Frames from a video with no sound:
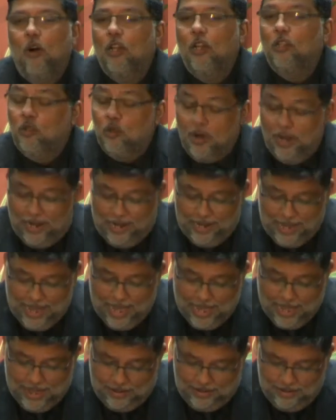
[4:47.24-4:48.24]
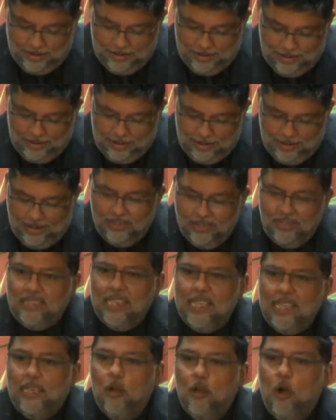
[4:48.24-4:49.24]
or do not hear,
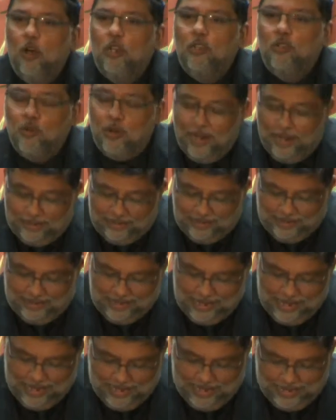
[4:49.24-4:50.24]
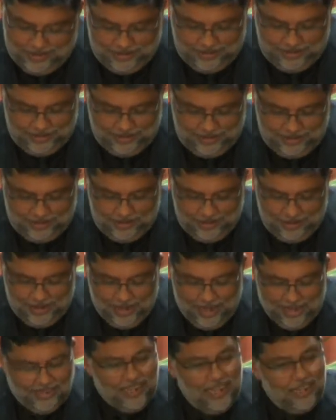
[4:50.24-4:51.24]
see or do not see?
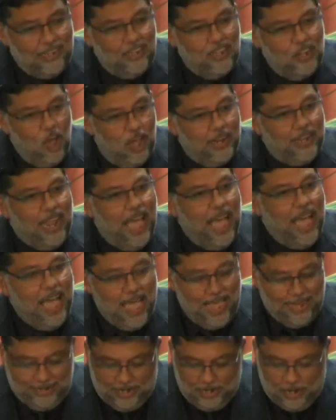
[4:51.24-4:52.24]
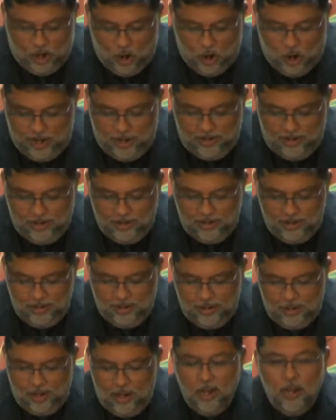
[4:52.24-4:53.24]
Is it not I, the Lord?
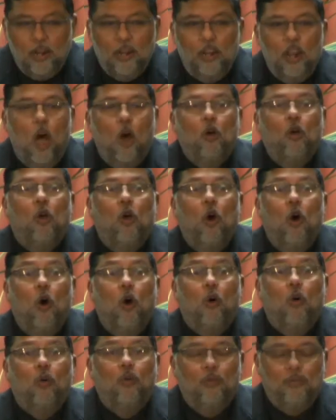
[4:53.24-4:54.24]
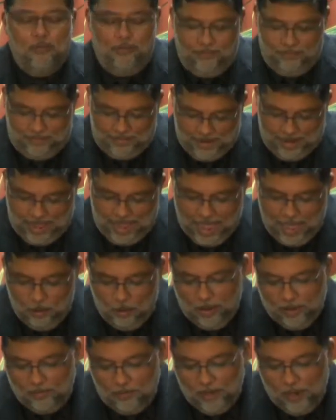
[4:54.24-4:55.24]
Now go, I
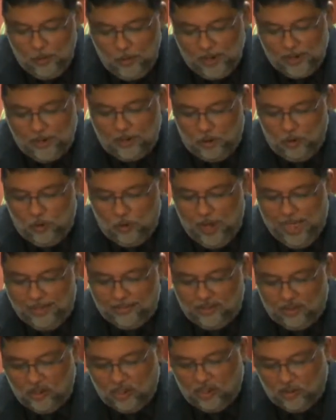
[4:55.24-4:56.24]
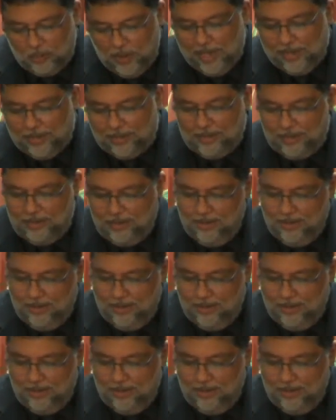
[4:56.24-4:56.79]
will be with you as you speak,